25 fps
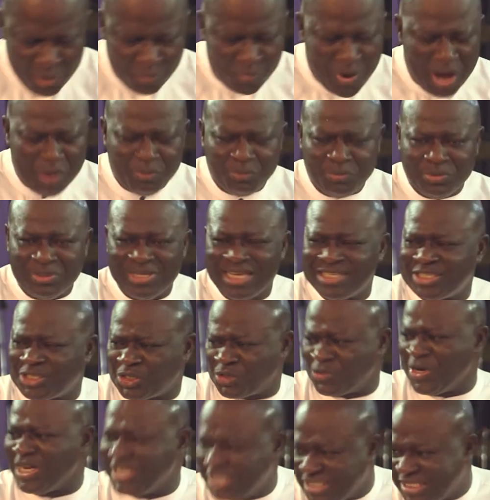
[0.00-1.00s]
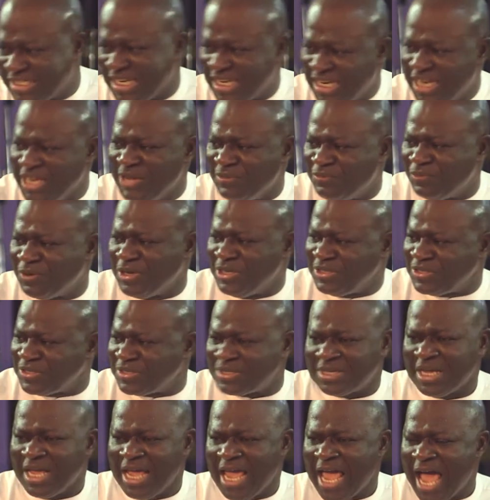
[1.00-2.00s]
where they strange
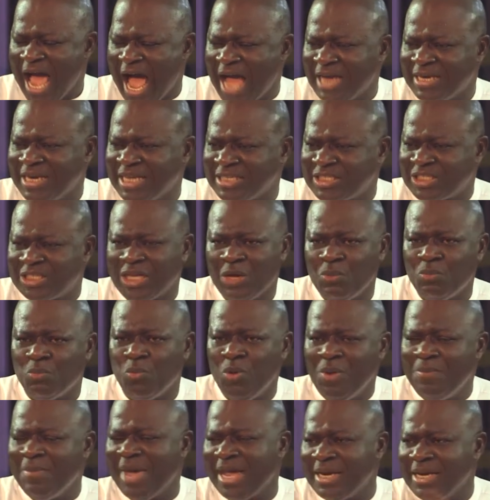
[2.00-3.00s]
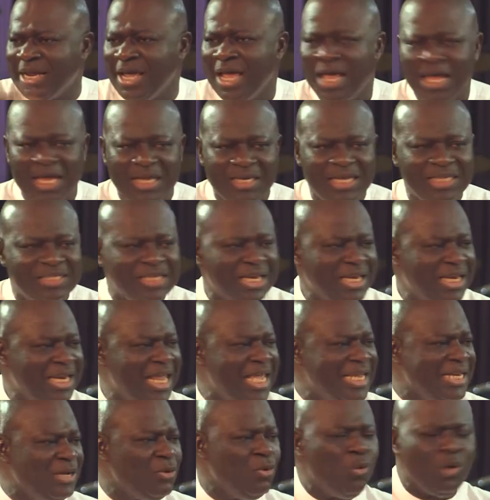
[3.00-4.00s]
deliveries and they see women. There's a
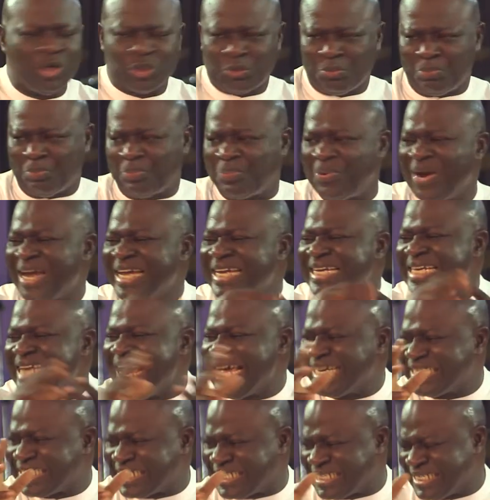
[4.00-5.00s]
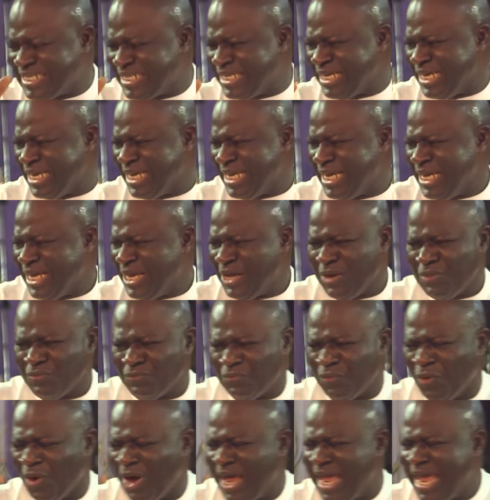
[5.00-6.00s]
lady who was pregnant
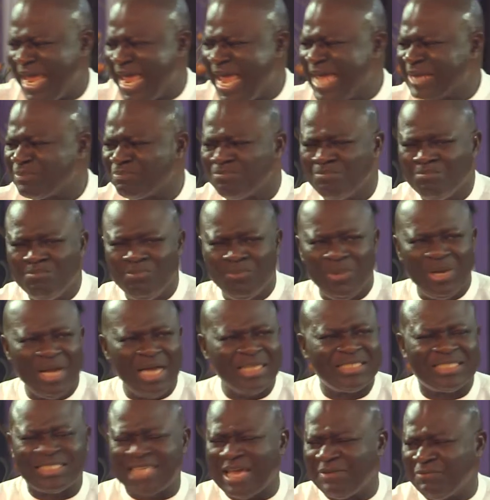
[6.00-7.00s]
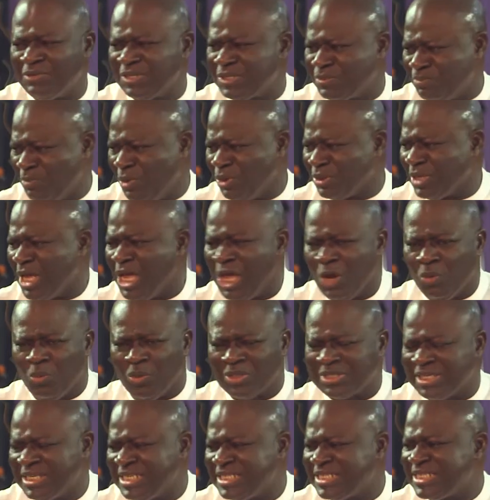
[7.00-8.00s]
for eight, a uh, seventh month. It
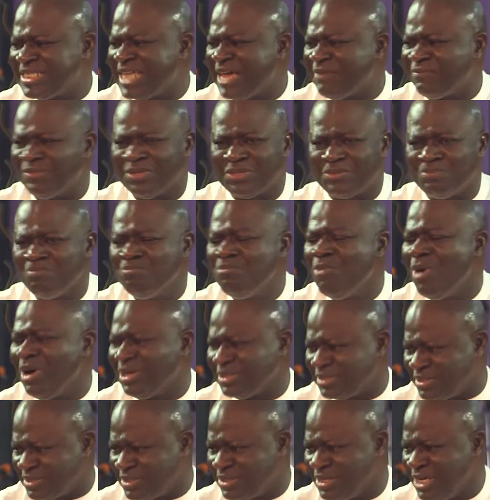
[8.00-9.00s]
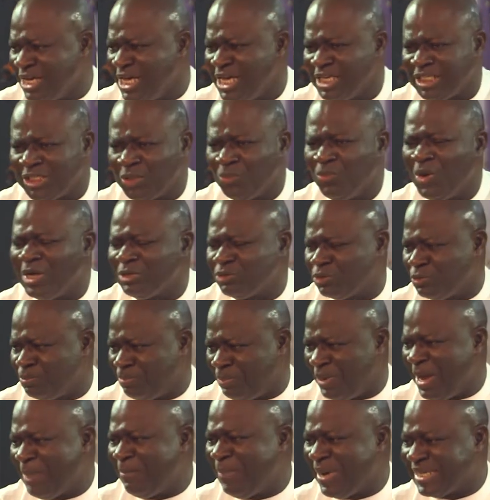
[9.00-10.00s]
was in the seventh month. She went to
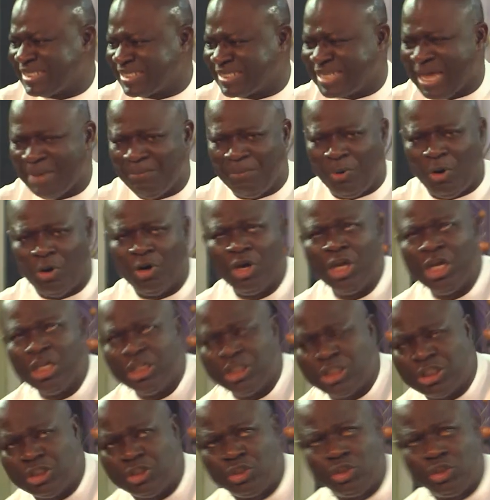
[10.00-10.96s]
play basketball. She